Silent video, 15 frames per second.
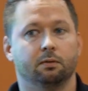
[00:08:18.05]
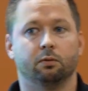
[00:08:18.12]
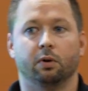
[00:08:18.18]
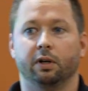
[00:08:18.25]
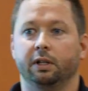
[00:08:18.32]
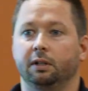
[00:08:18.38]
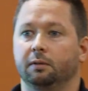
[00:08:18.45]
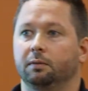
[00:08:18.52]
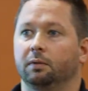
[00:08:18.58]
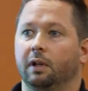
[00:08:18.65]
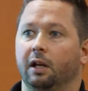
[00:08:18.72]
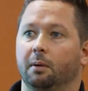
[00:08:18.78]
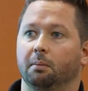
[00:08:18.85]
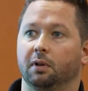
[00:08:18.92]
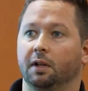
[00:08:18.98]
running a
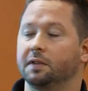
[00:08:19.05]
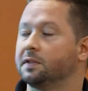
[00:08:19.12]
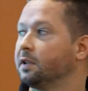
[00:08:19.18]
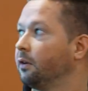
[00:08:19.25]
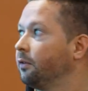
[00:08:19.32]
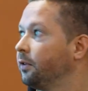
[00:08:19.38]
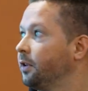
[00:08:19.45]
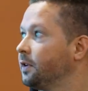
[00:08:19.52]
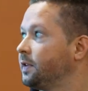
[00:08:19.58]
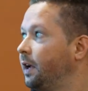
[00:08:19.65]
lot of blood stuff with us.